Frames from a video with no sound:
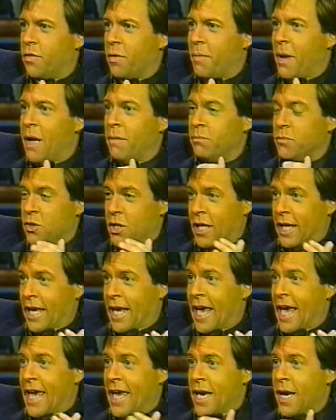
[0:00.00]
from albums
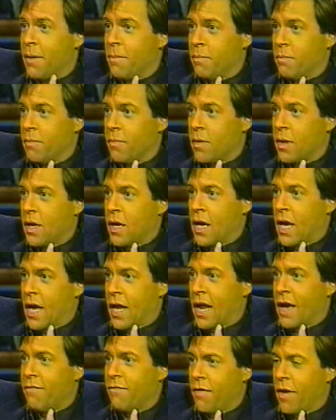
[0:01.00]
like AM
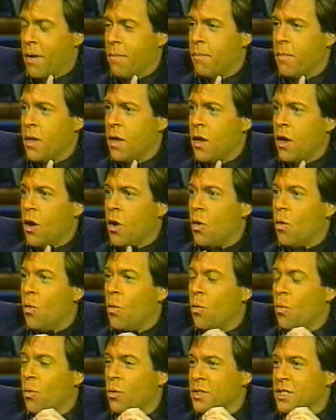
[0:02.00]
and FM,
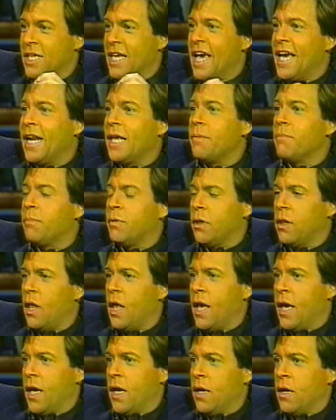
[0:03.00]
was getting
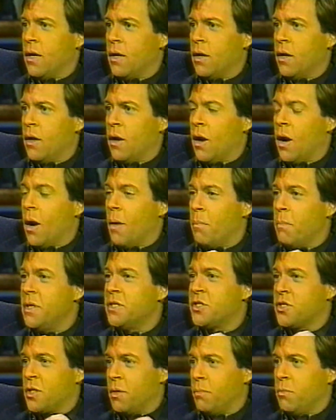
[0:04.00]
play
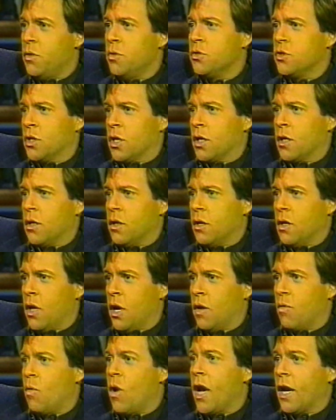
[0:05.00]
amidst the music
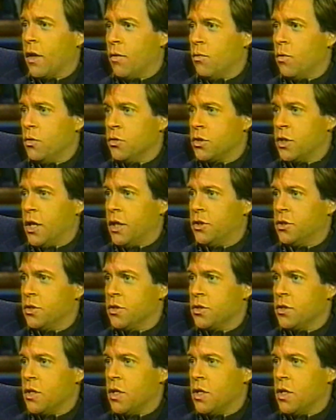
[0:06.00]
on rock and roll stations,